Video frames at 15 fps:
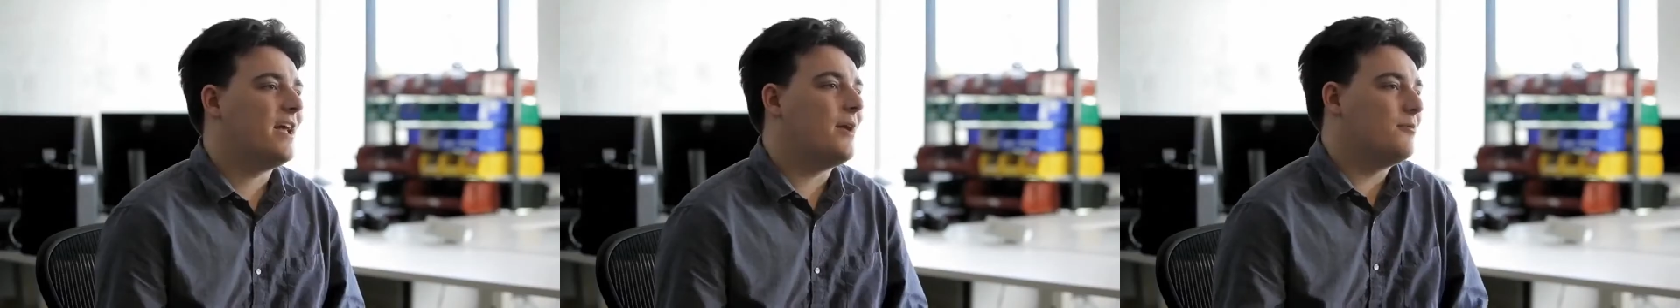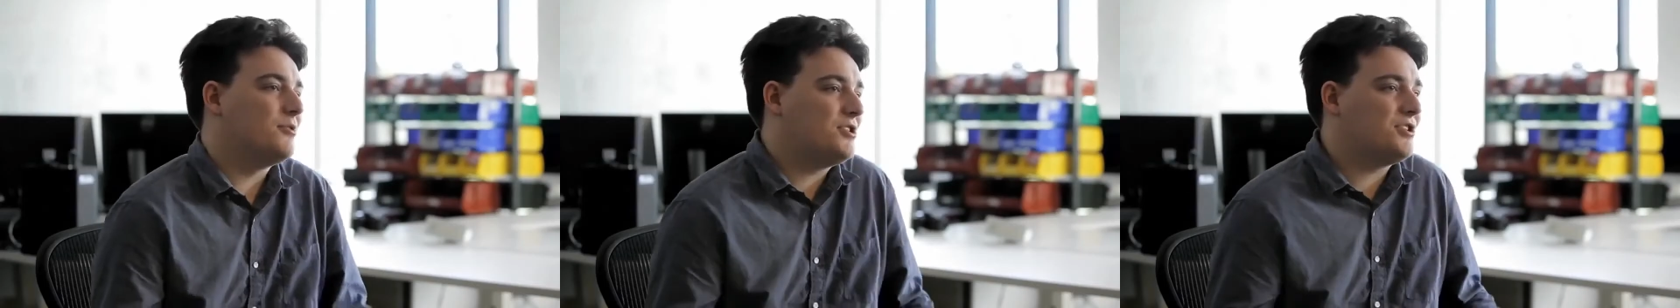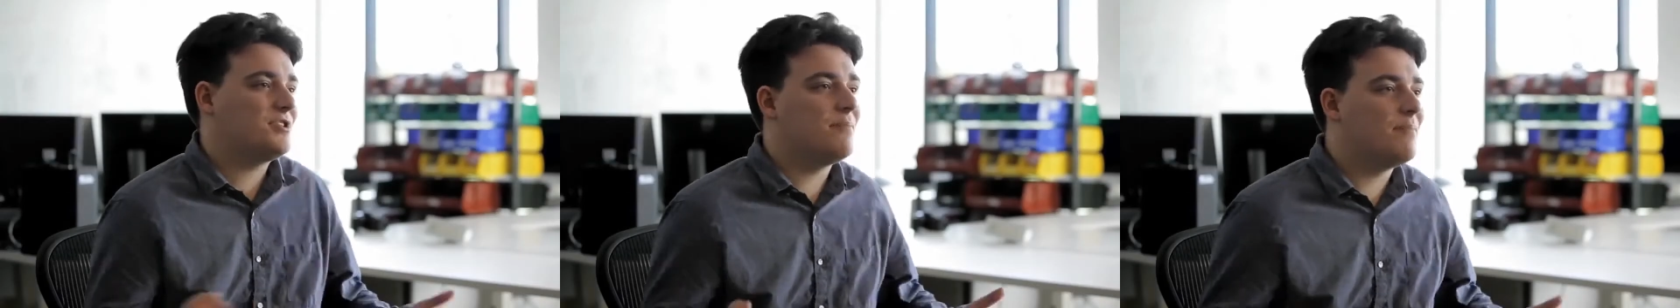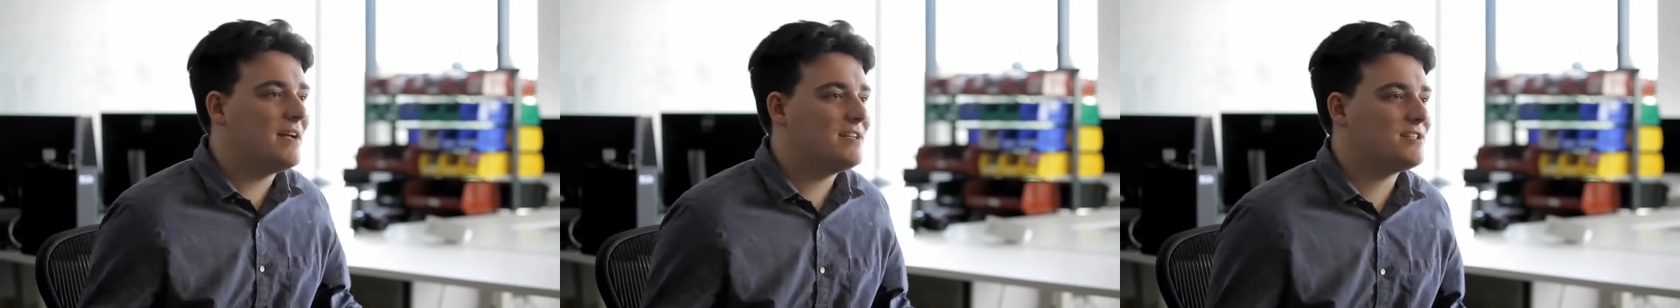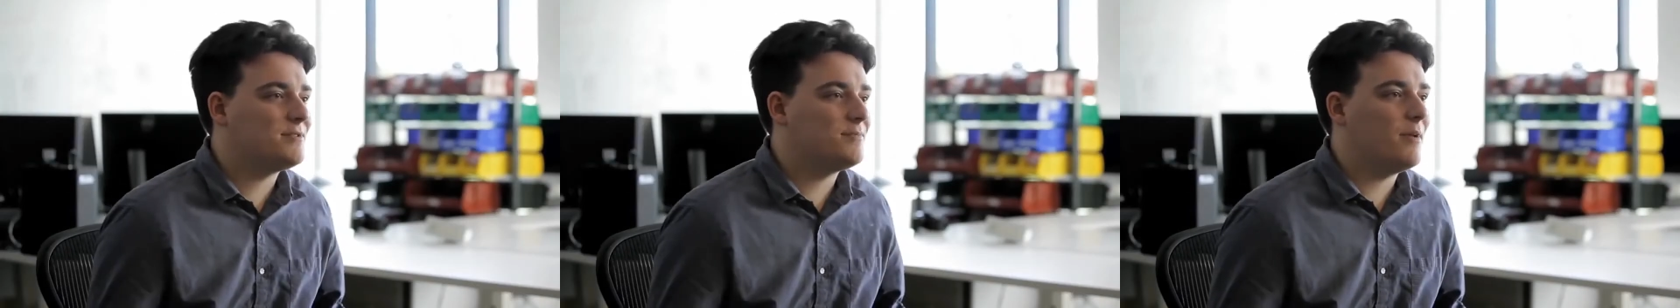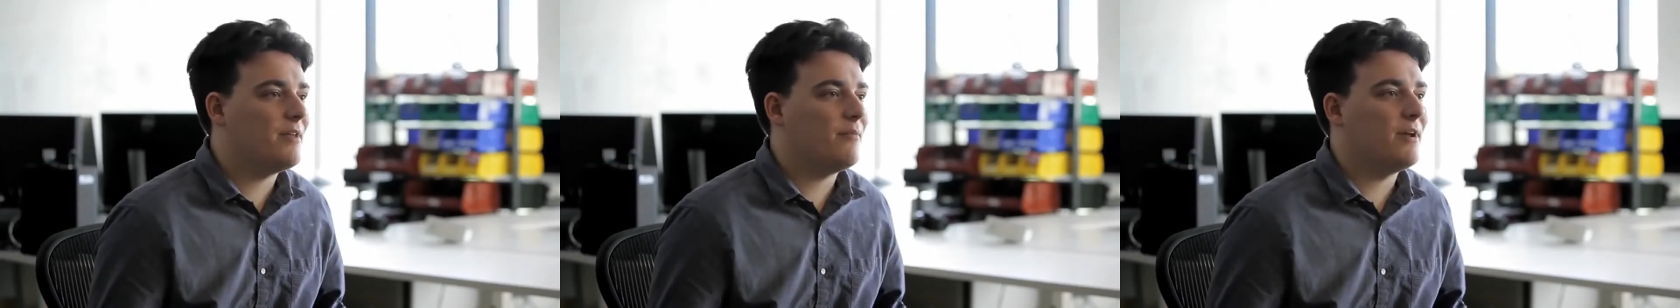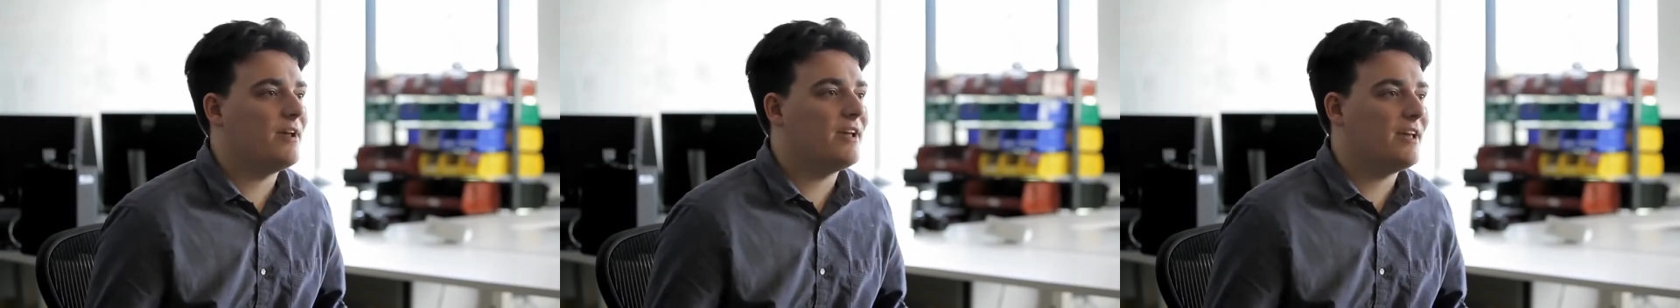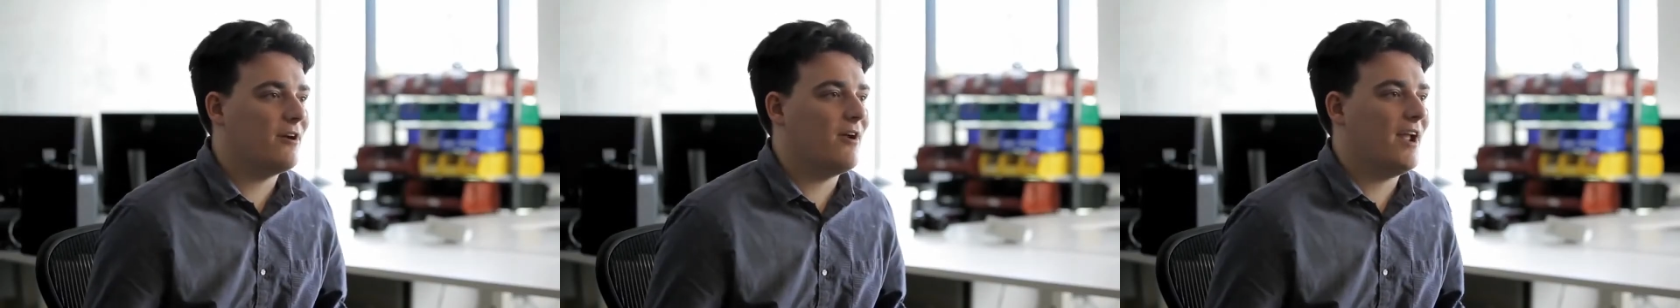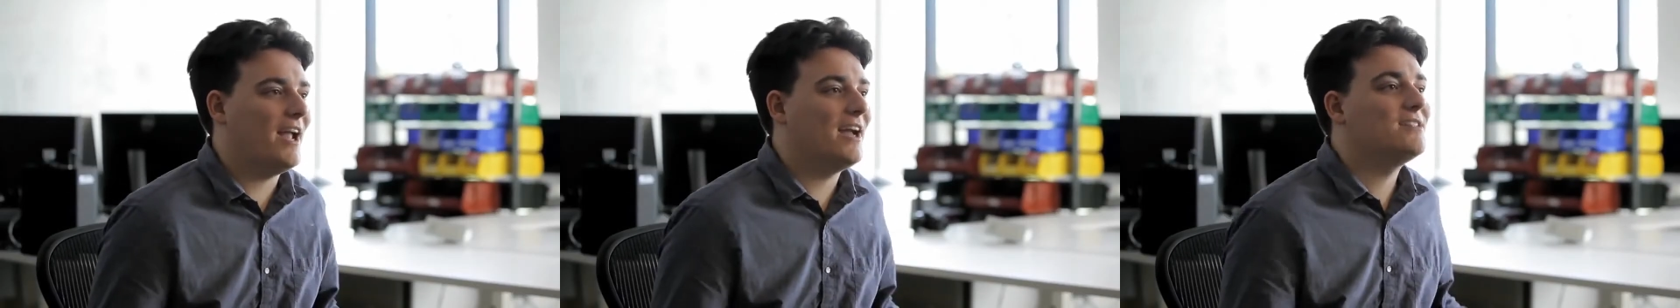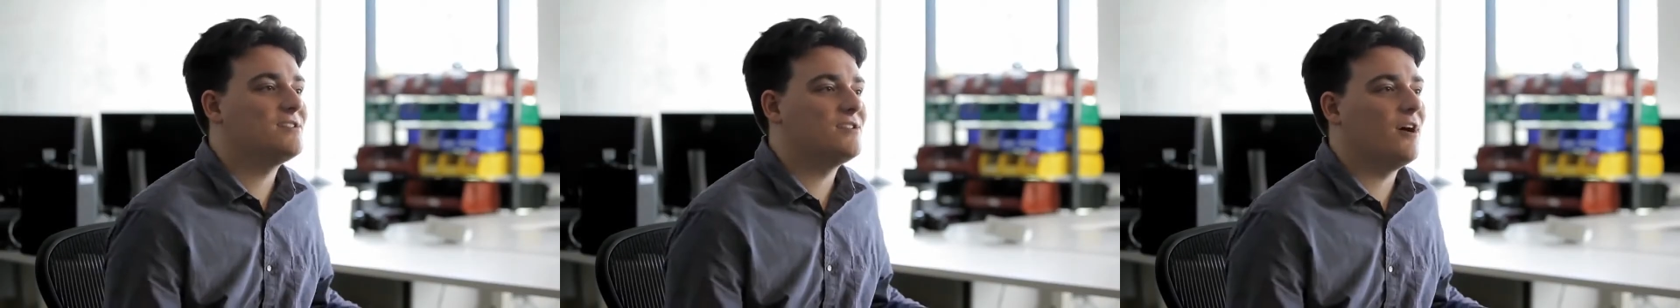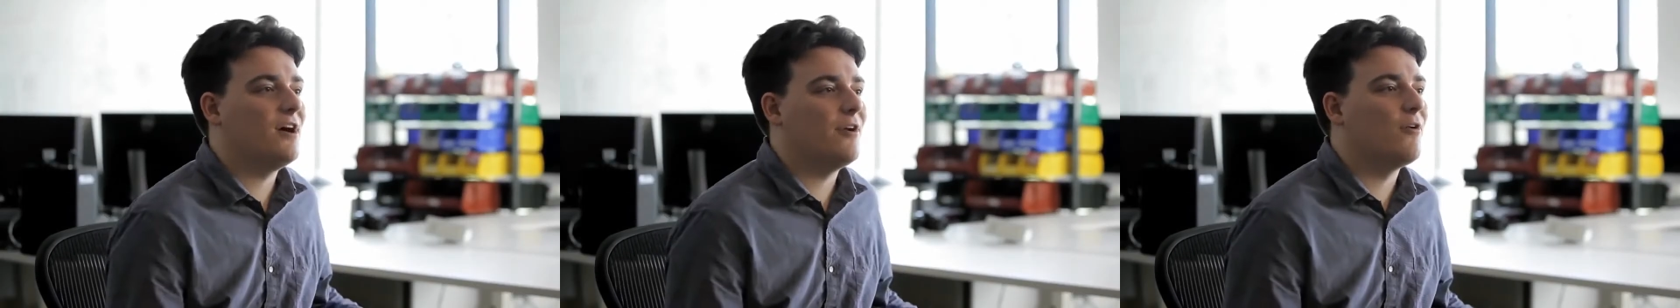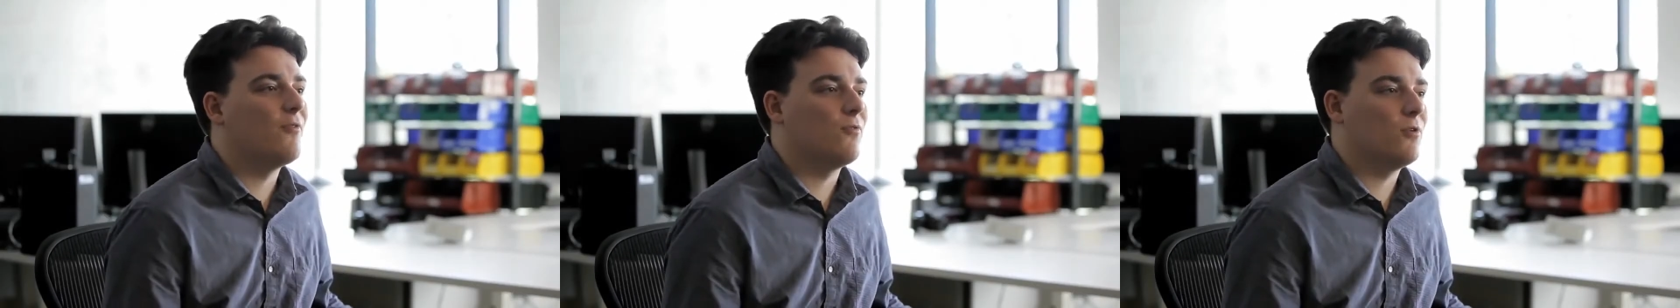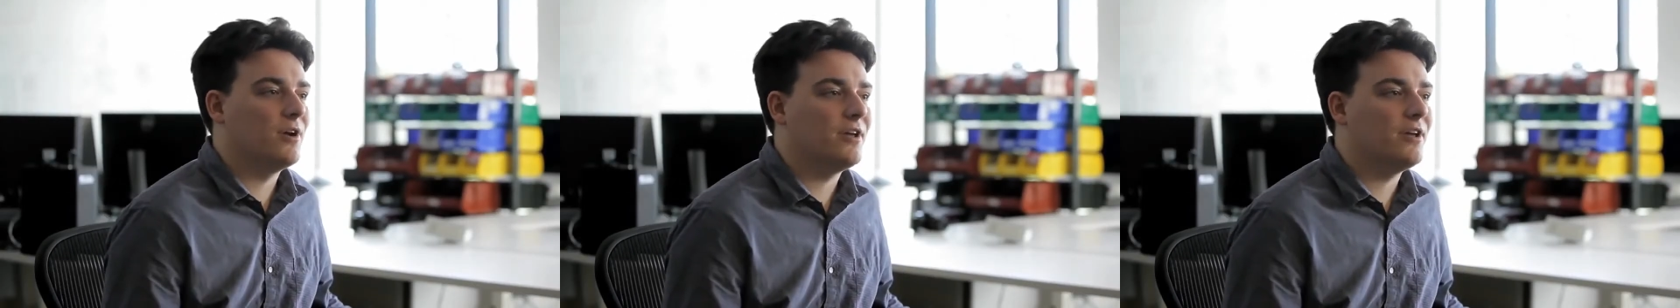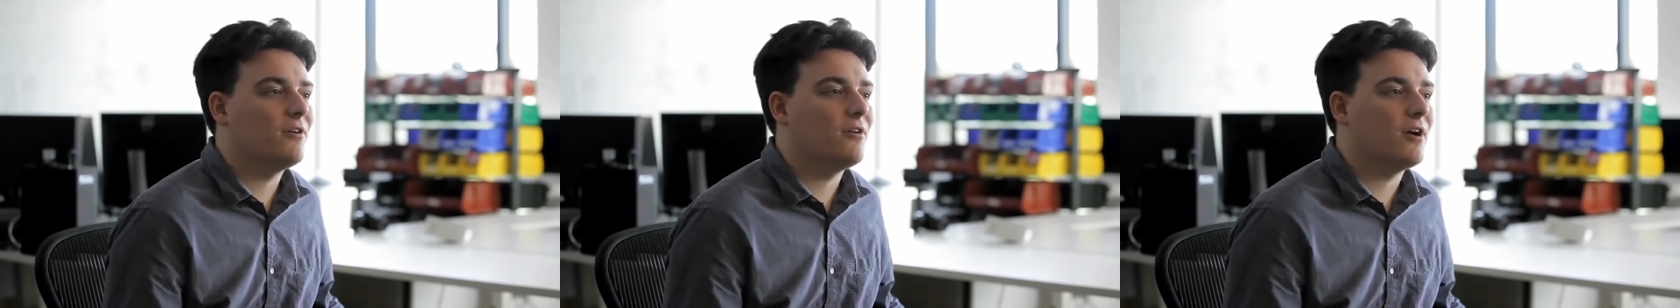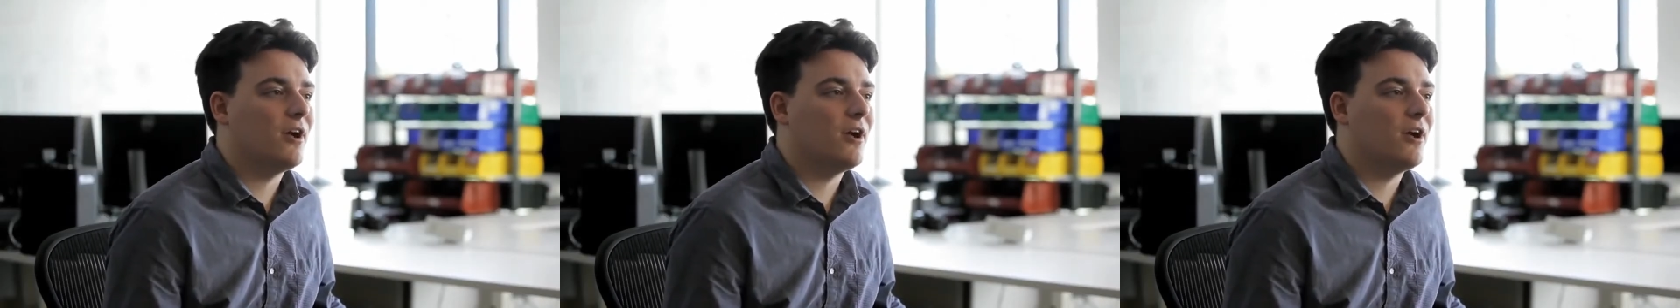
It was just the best display that we could get our hands on over a year